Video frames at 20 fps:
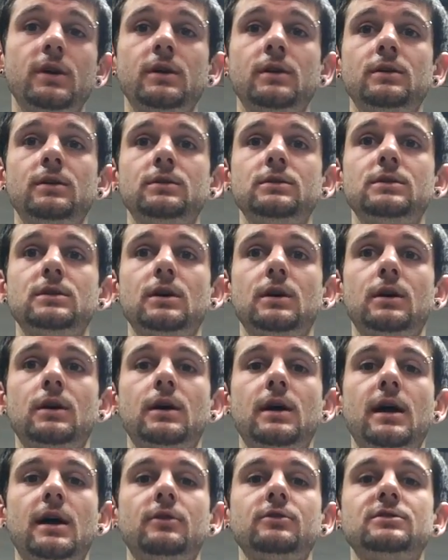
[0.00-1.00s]
is a
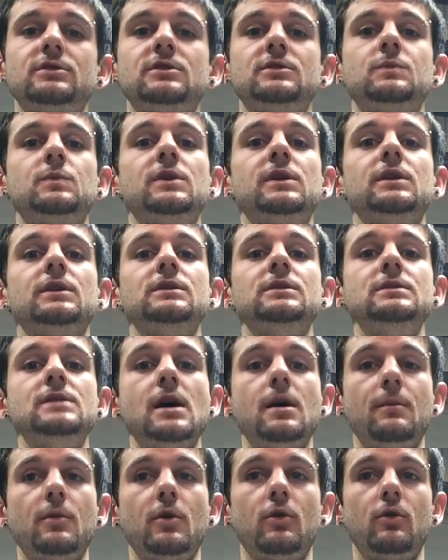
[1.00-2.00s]
house that's being
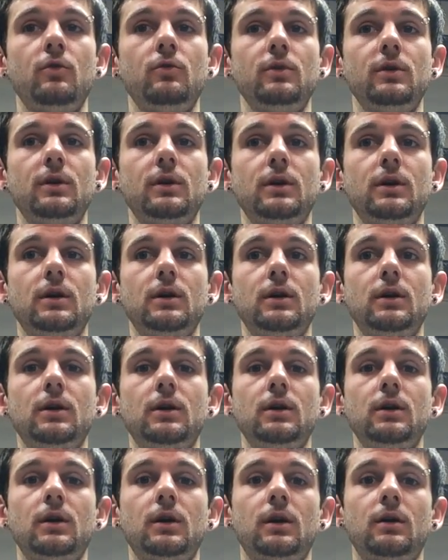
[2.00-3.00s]
demoed,
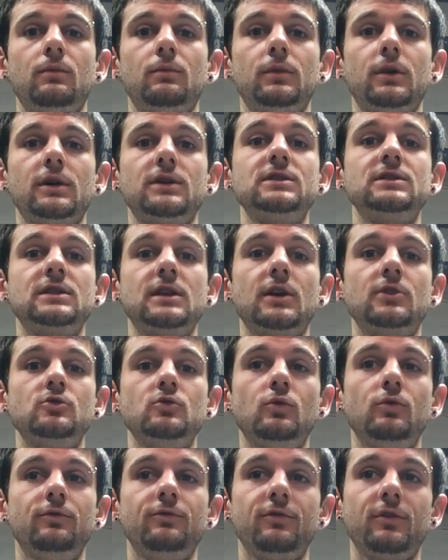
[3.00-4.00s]
like
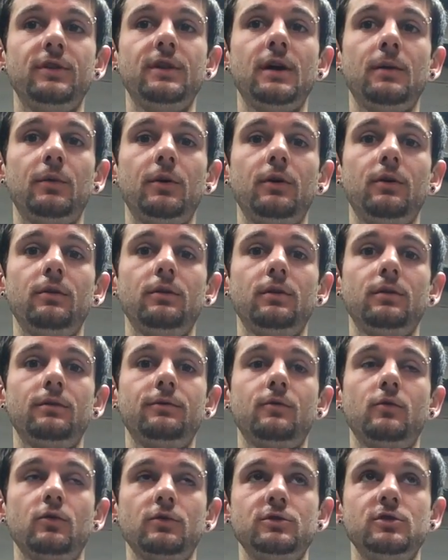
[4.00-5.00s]
scheduled for demoed.
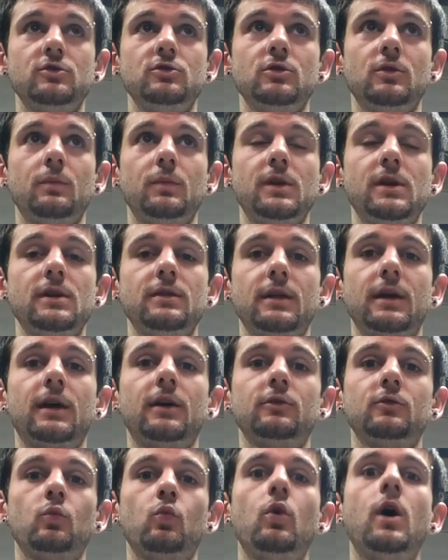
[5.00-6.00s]
Of course, you shouldn't be in the
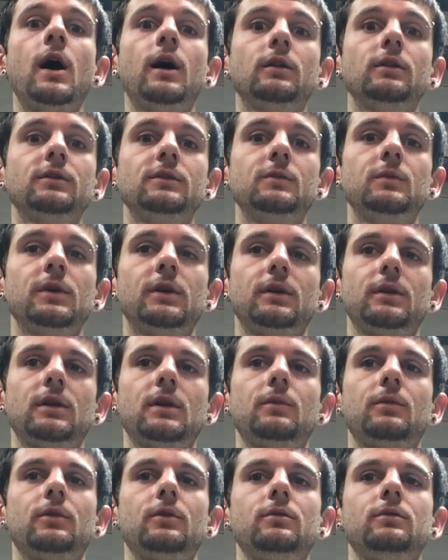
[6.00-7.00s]
house while it's being
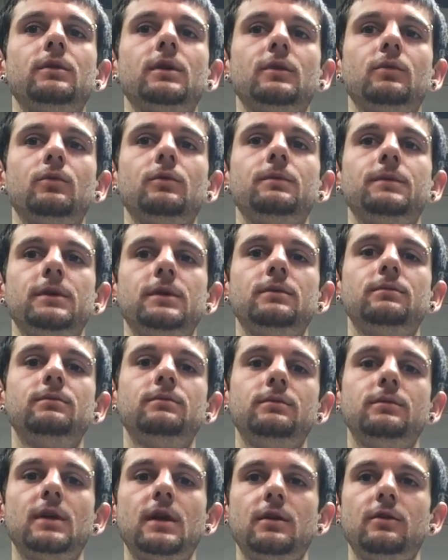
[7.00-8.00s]
demoed. That would be
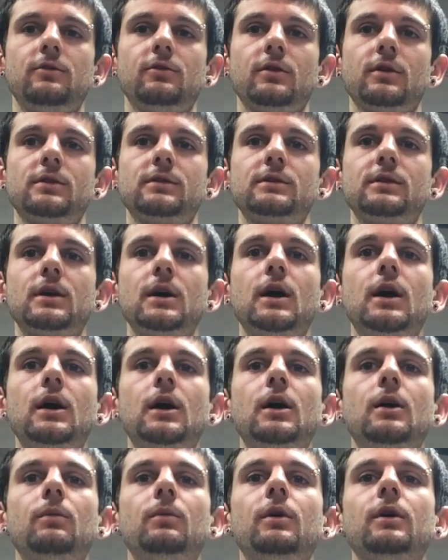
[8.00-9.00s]
dangerous.
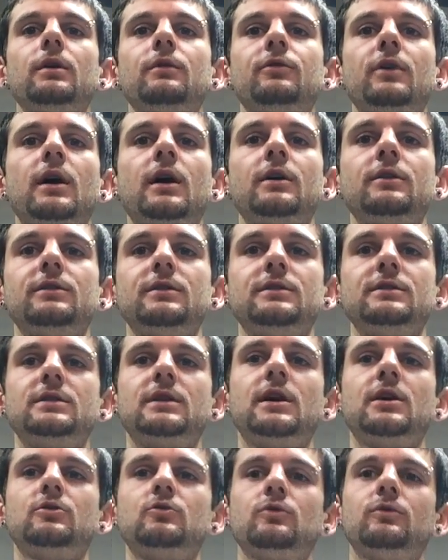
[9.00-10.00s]
But if the house is
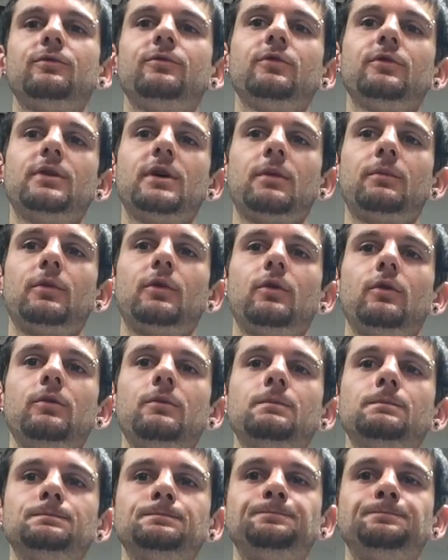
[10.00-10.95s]
scheduled for demoed,